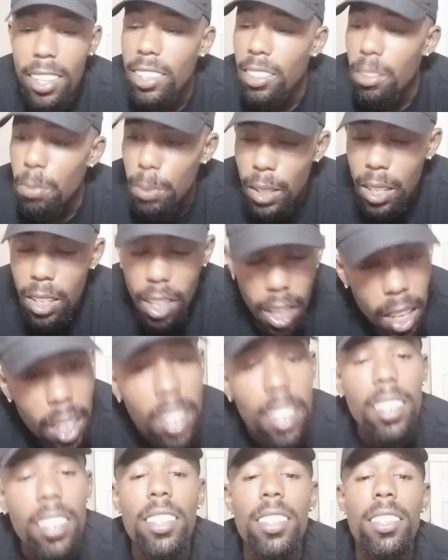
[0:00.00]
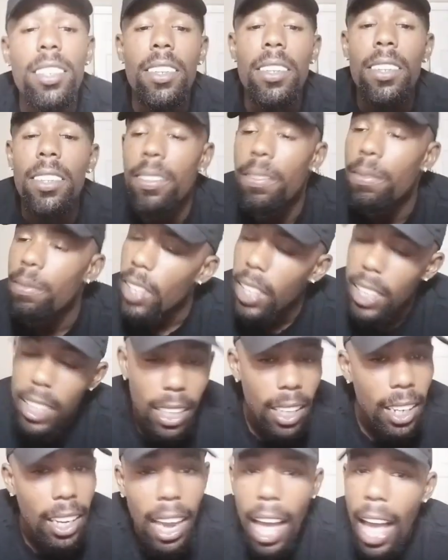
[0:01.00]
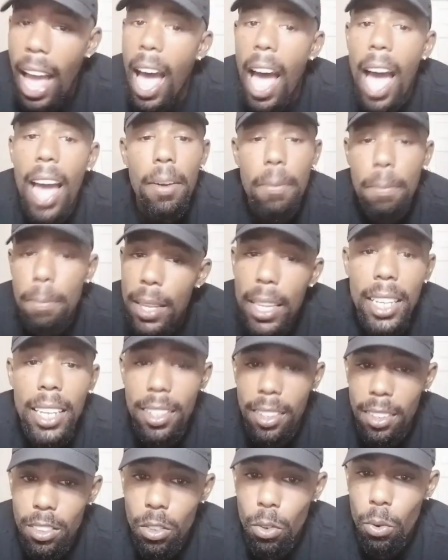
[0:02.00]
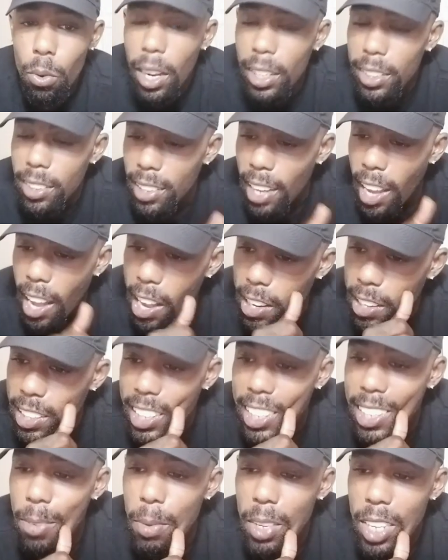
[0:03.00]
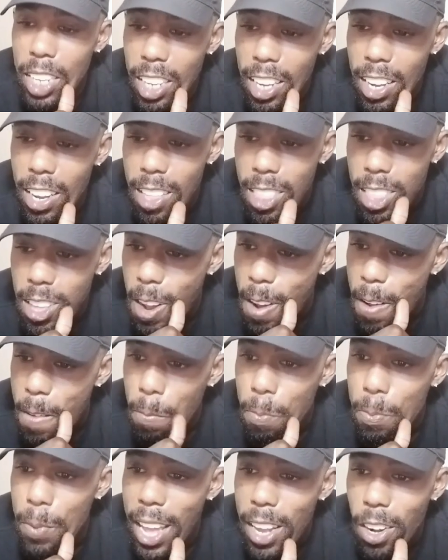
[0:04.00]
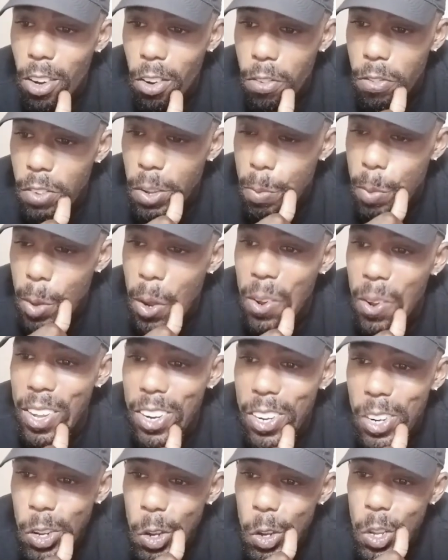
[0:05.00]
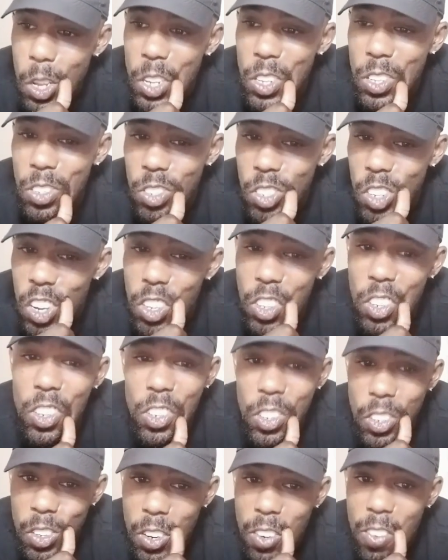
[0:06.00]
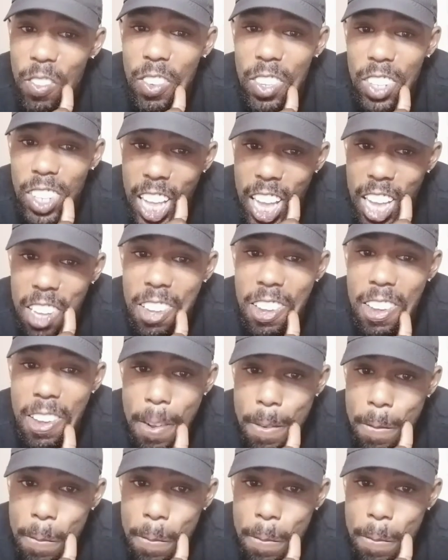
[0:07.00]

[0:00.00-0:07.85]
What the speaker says: It's because they eat a lot of meat. So watch out. It could be either man or female. It's genderless.